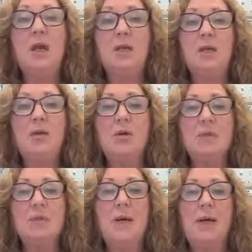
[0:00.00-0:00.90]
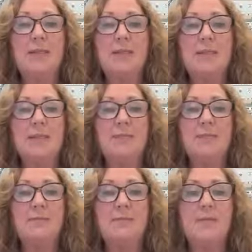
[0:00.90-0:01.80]
and cost-based.
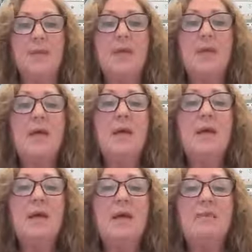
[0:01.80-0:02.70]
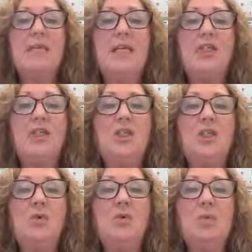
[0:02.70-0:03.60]
The sections
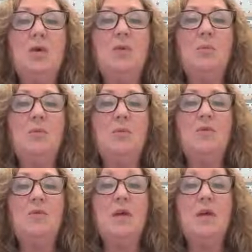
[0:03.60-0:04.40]
also improve the